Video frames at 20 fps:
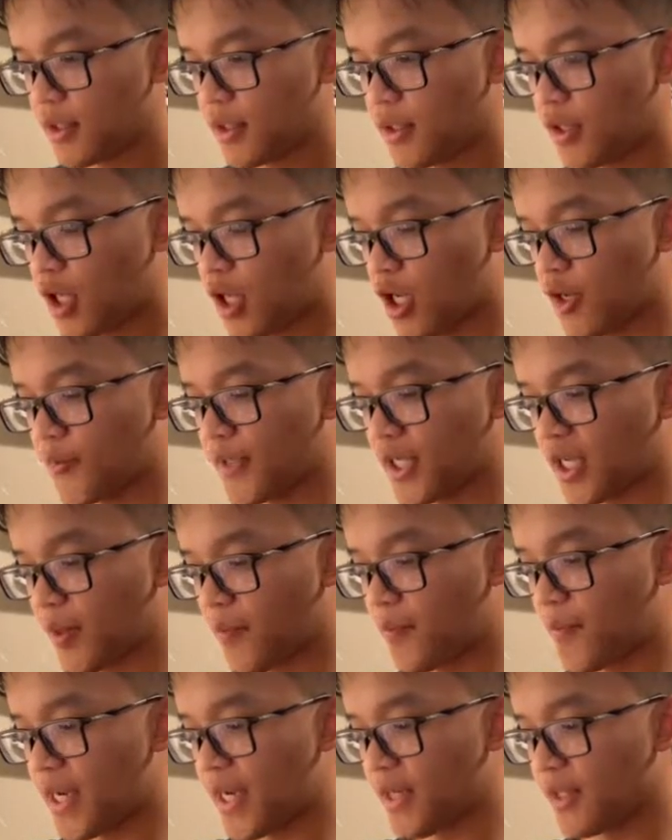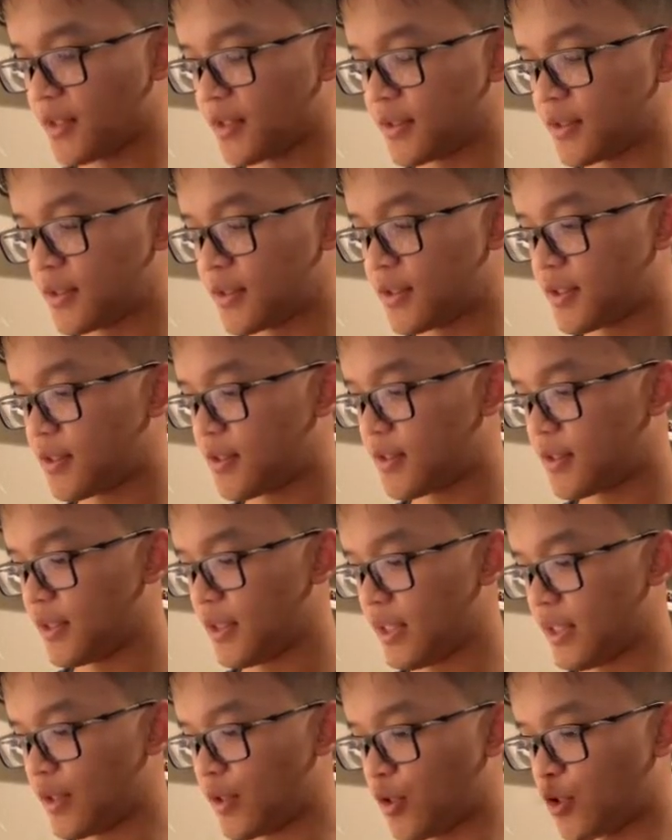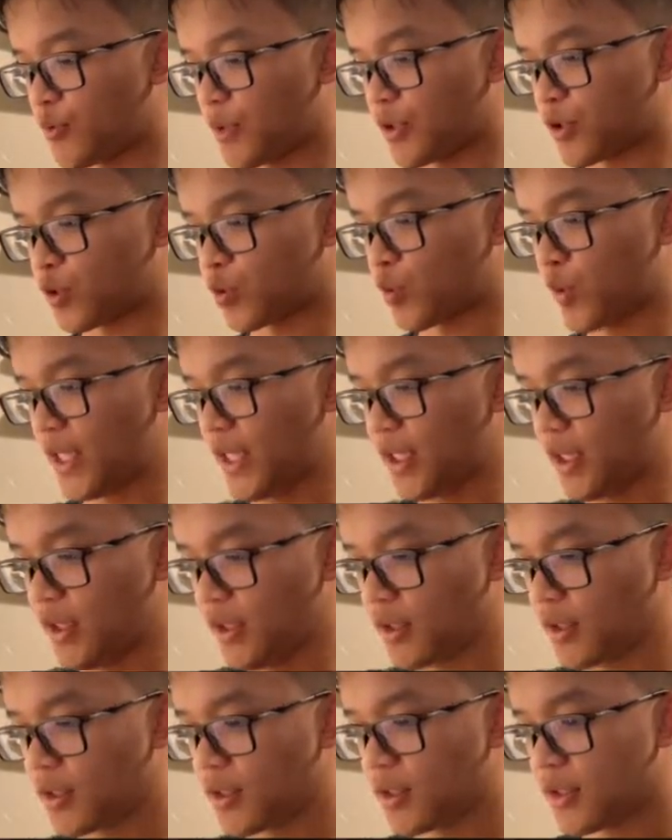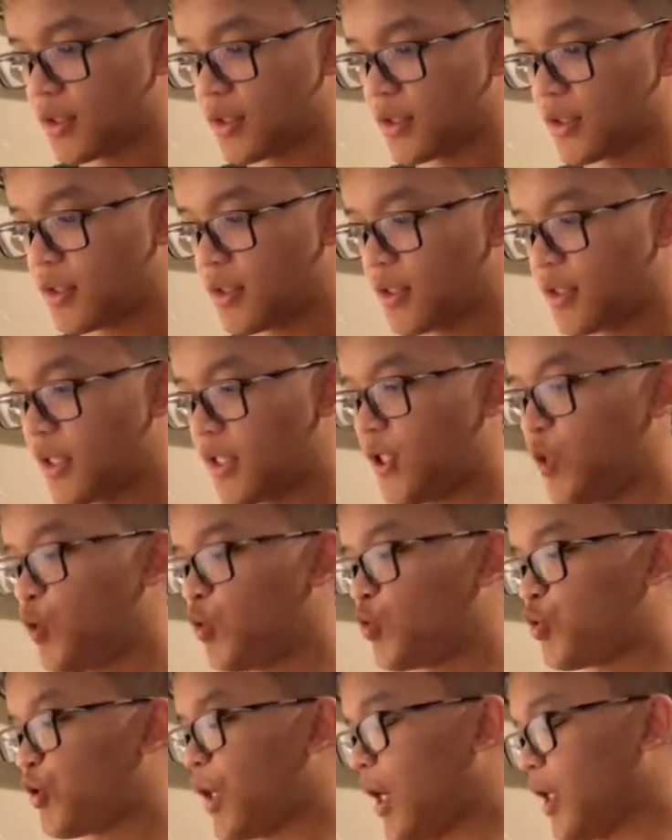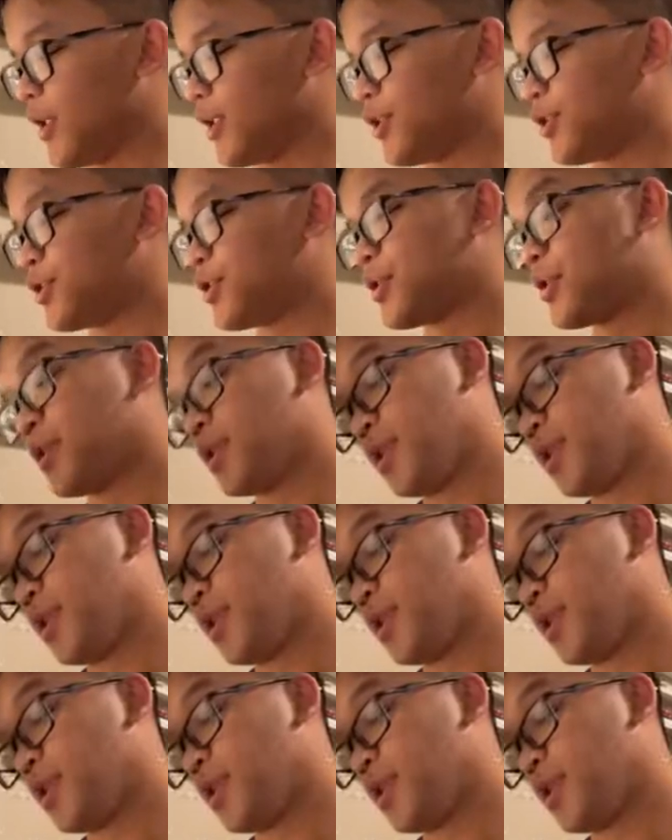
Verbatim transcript: Karmic Balance, and our special rare, Huge Knowledge.